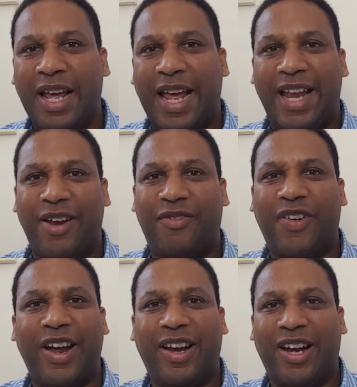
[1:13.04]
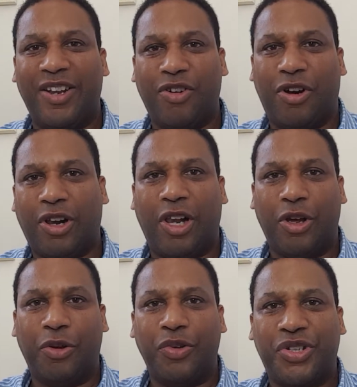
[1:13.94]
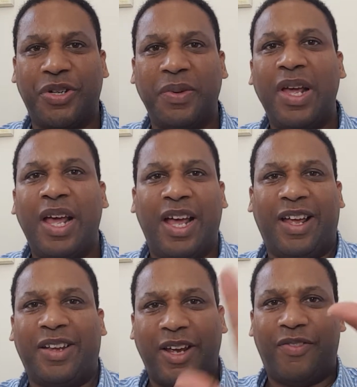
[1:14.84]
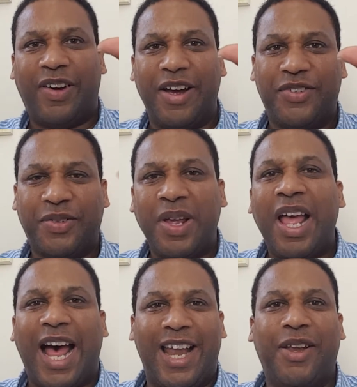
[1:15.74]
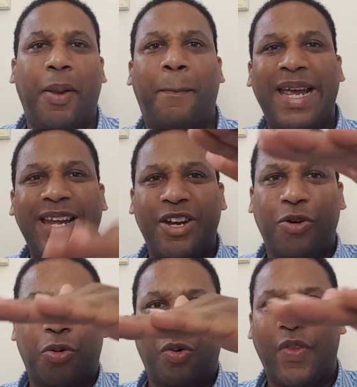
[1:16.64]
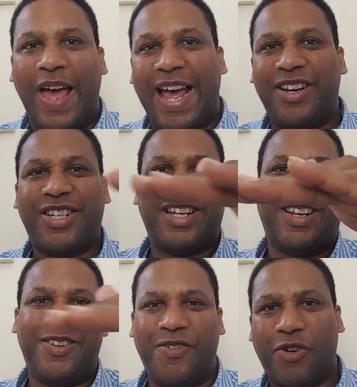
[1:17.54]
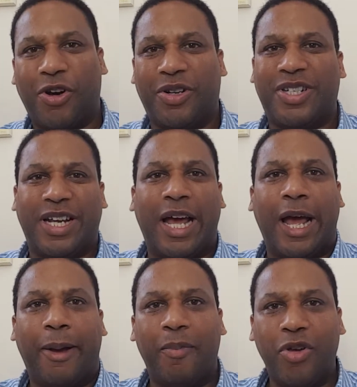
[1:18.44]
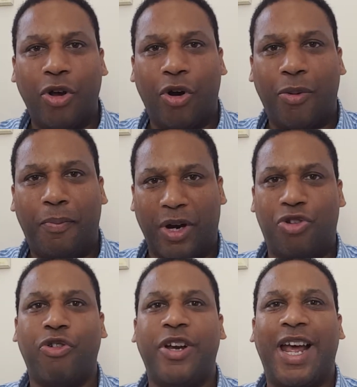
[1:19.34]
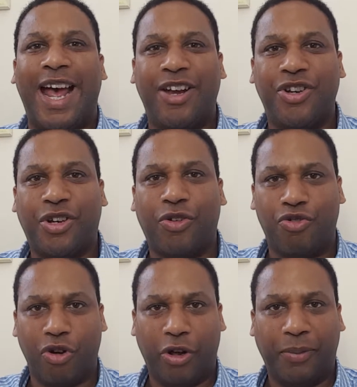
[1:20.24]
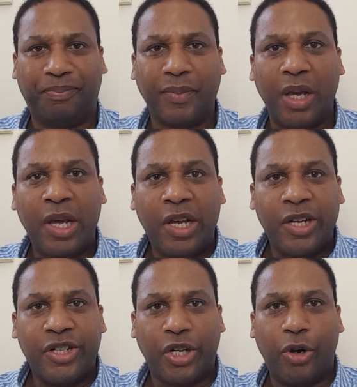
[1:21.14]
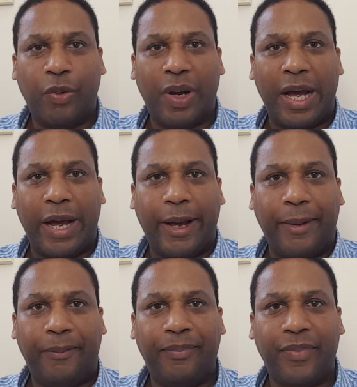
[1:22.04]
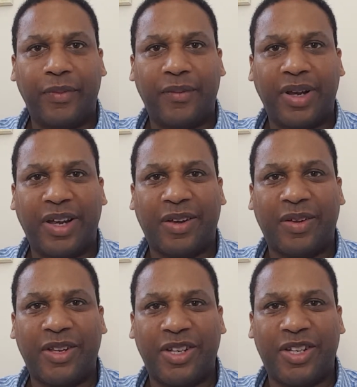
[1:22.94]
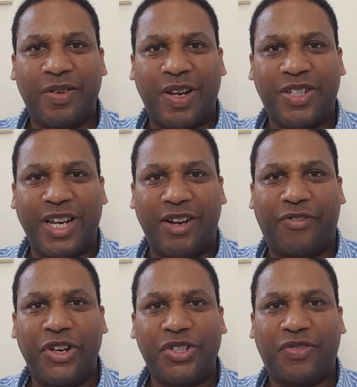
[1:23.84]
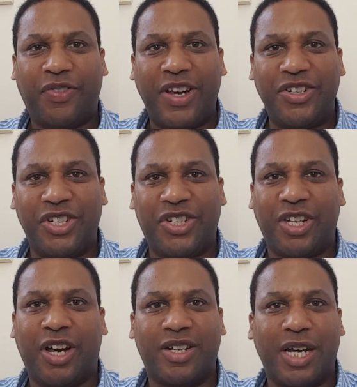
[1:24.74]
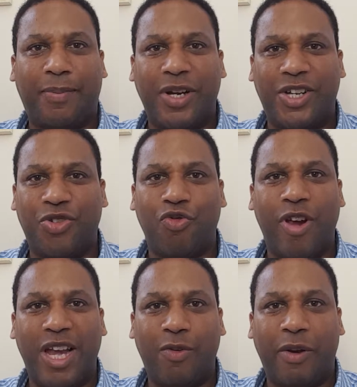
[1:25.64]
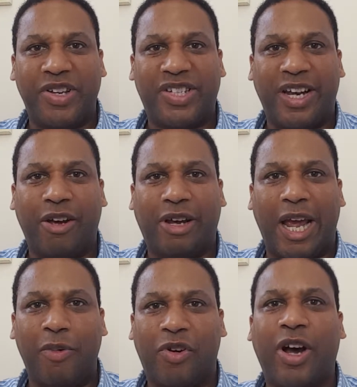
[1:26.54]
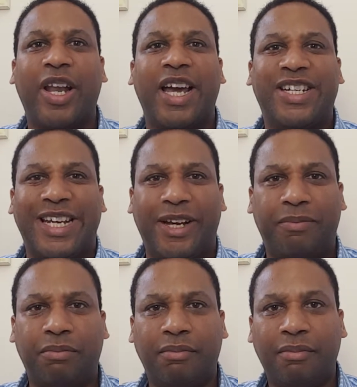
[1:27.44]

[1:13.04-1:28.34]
and then finally you've got closed. Yeah, 5. And underpinning all that, you've got your monitoring and control. So as I say, the first phase is startup, and this is really where it's saying, okay, we've got an idea.